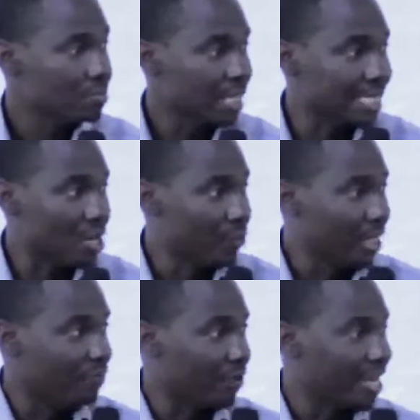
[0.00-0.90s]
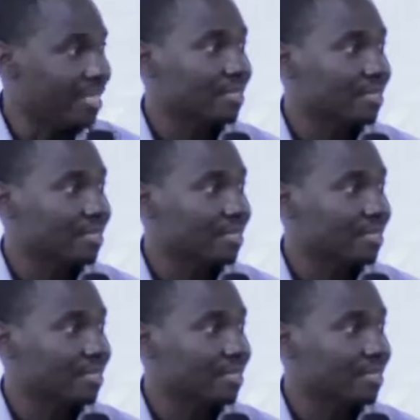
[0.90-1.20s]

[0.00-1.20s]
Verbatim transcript: That is how we live, right?